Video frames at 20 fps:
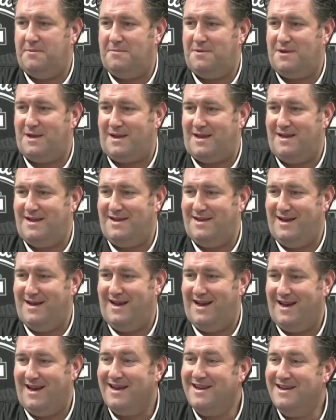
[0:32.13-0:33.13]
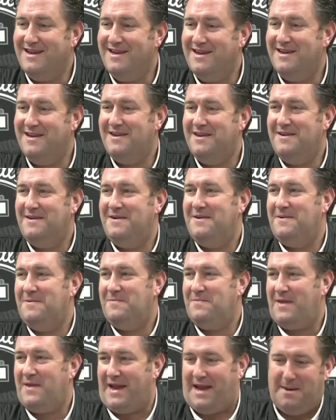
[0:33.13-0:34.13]
thinking
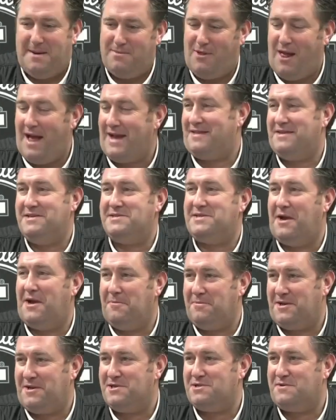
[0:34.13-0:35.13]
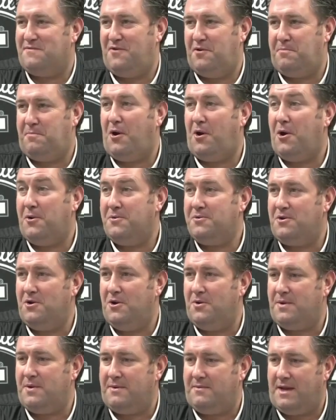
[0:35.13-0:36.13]
I got to block this out because of football. You know,
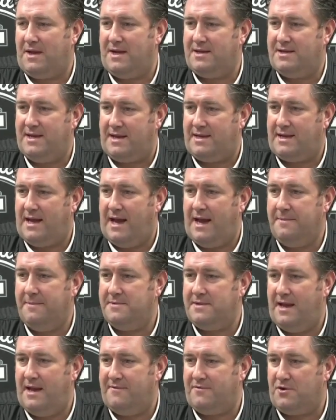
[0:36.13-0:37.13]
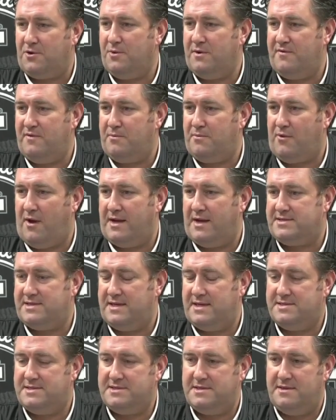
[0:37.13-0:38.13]
we got to take time to have a grieving
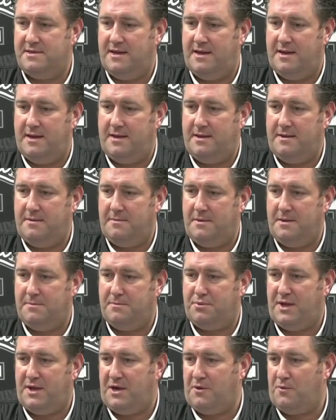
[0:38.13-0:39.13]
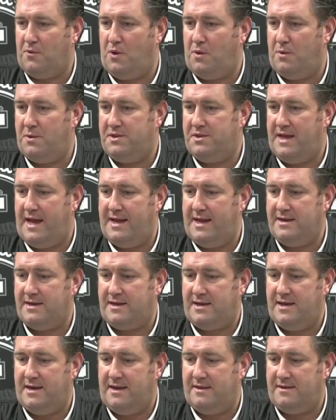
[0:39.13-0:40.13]
process and play a role with that. And
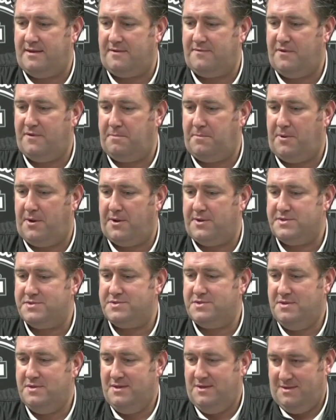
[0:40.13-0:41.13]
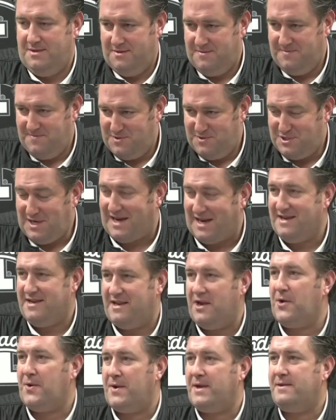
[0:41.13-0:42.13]
again, I think football is
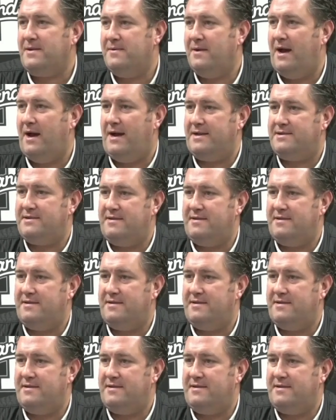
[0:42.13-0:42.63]
secondary to